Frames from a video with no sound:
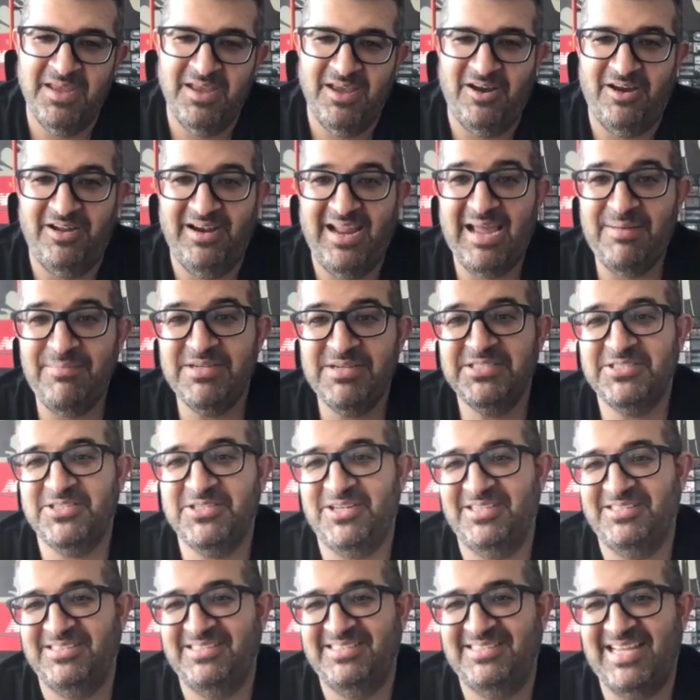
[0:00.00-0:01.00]
On
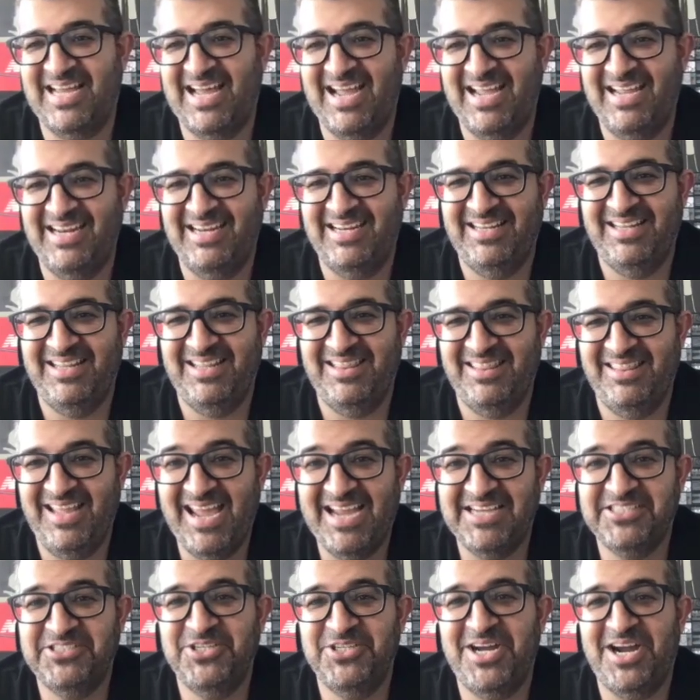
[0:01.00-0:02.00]
Amazon side, they
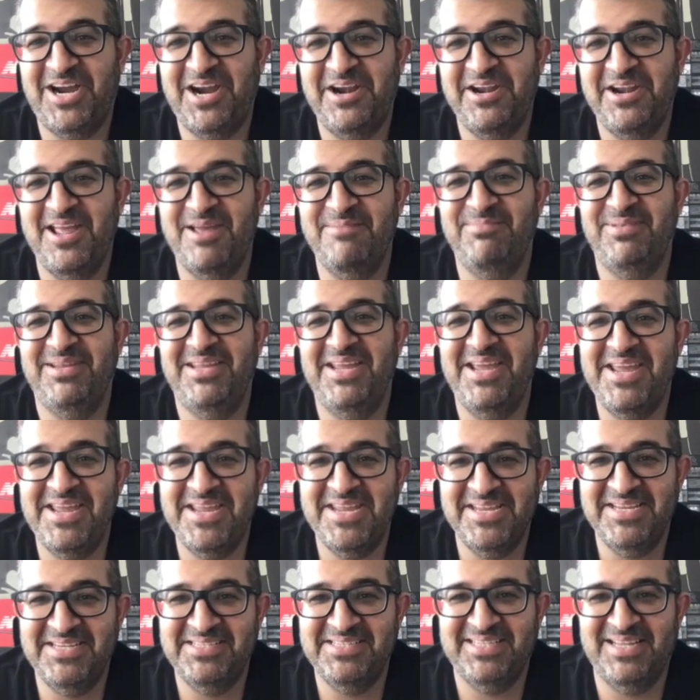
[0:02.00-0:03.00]
actually hired
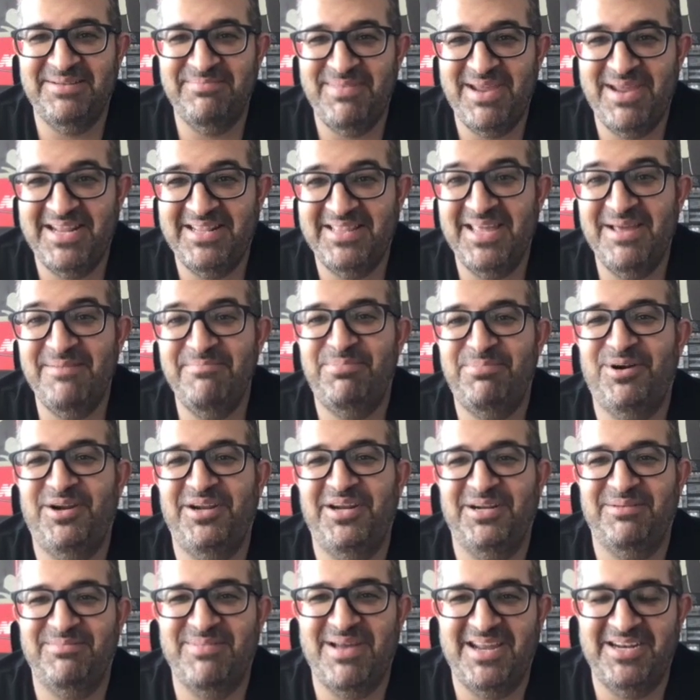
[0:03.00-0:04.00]
MBAs and made them
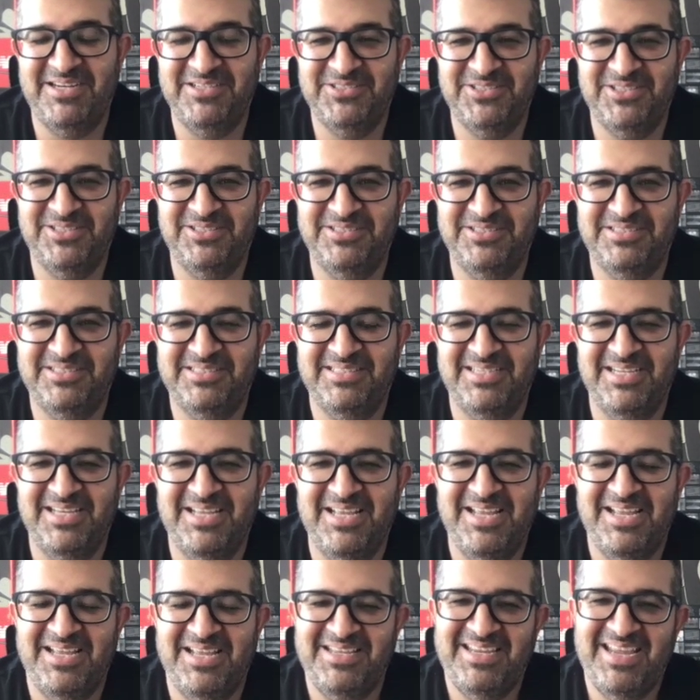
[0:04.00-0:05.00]
product managers.
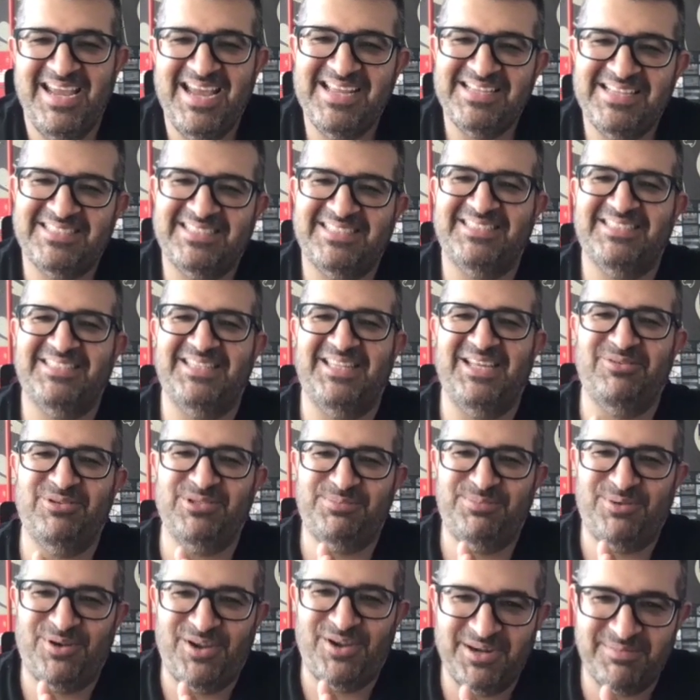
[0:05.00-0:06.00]
Yes, there was
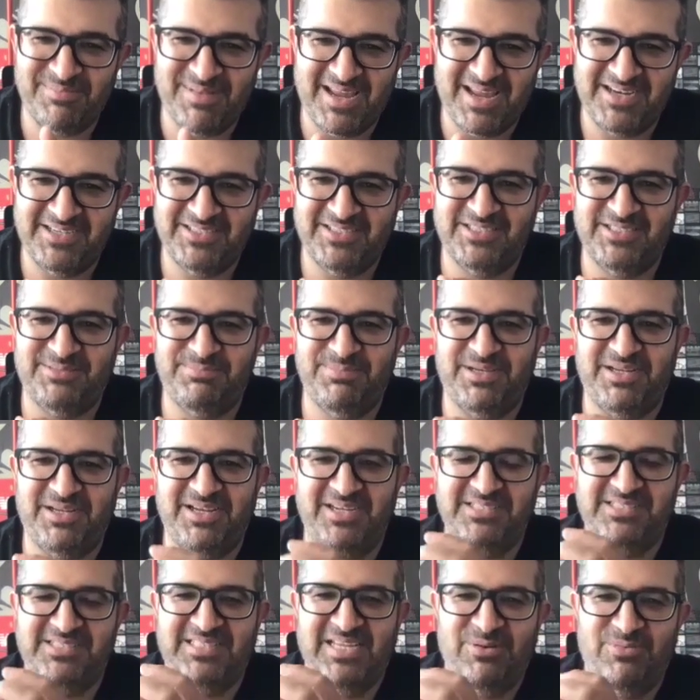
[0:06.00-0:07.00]
product managers
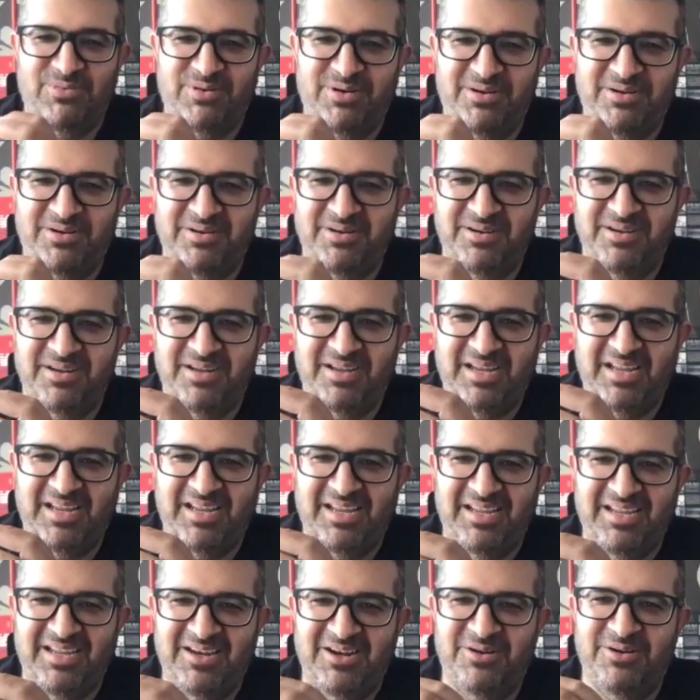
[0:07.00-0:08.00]
because they were,
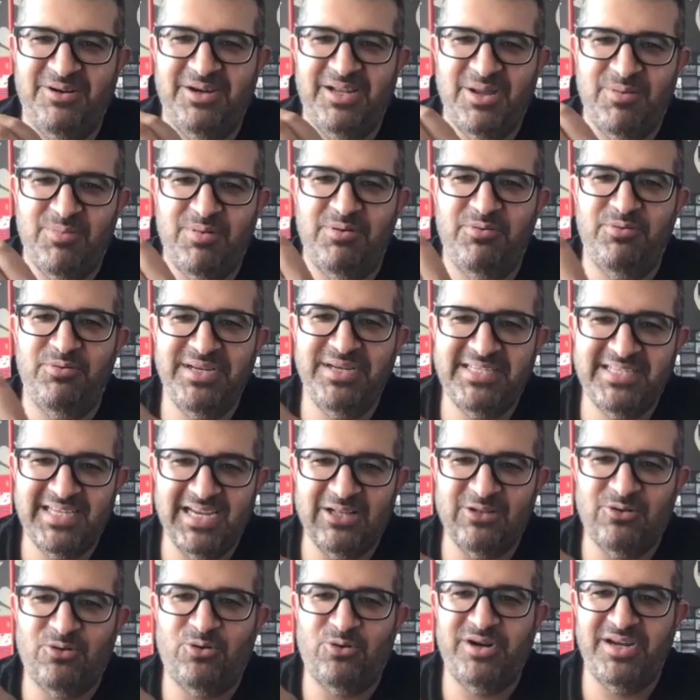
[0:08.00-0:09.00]
they were
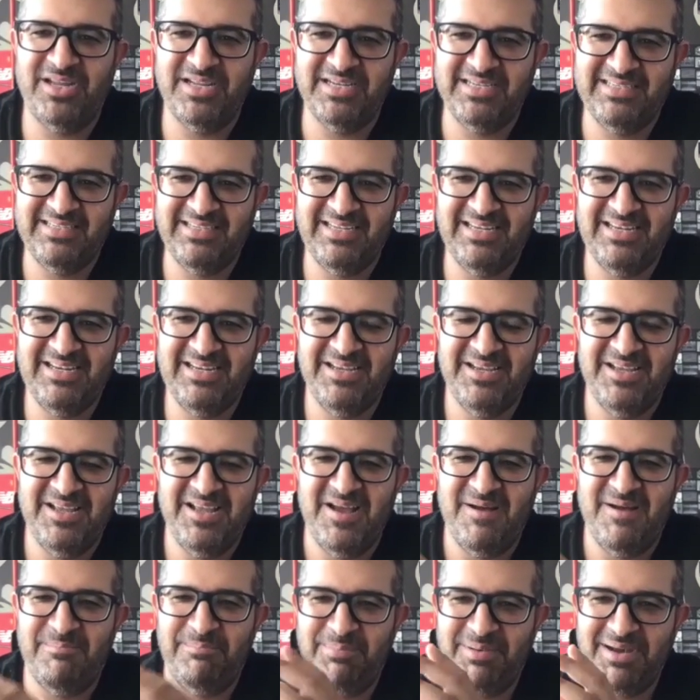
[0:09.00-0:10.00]
retail oriented,
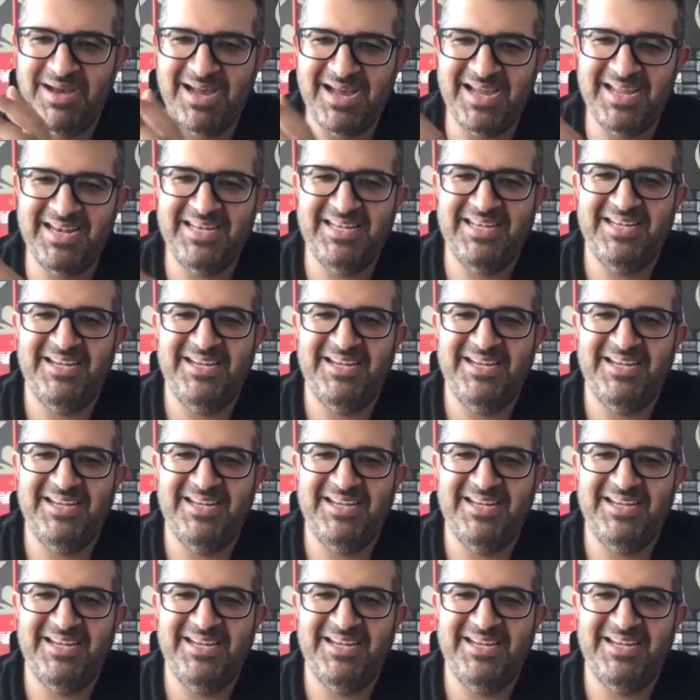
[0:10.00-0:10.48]
but